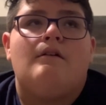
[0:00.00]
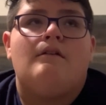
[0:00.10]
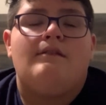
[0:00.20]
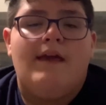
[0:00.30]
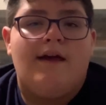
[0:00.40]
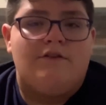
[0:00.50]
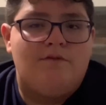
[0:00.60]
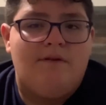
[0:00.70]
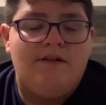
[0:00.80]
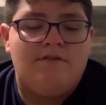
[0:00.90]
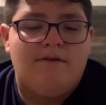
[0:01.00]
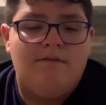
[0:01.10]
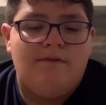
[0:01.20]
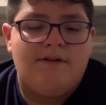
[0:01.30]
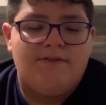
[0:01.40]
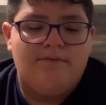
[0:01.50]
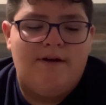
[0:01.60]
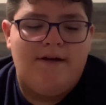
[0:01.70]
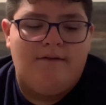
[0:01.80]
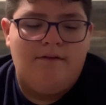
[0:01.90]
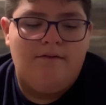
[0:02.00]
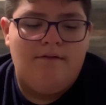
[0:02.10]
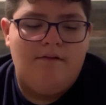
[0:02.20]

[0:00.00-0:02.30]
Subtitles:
yeah, in 2021 as well.